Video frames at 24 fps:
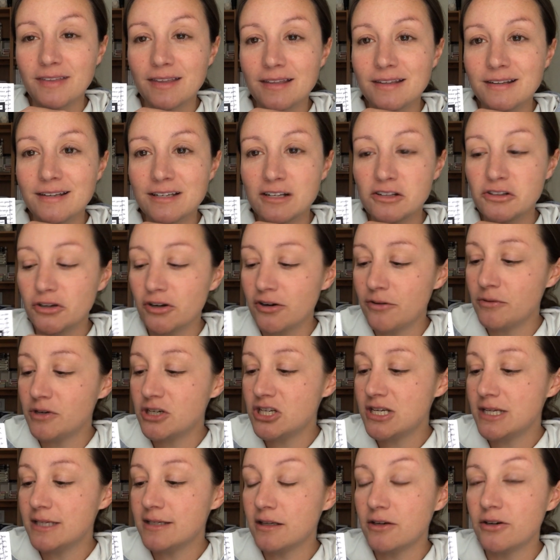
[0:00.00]
to learn what
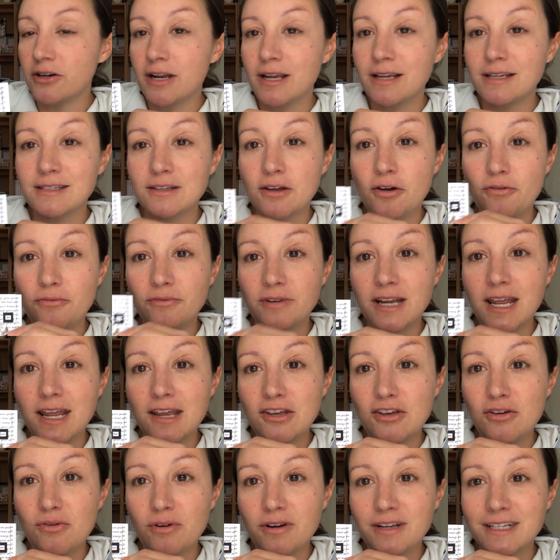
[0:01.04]
she's learning. So Renee
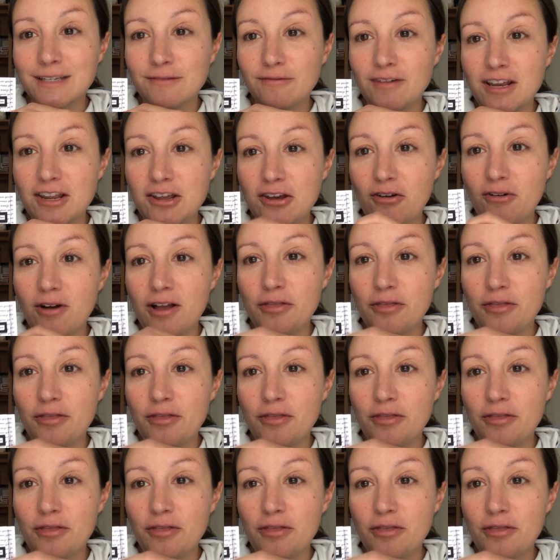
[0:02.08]
Ewert's video on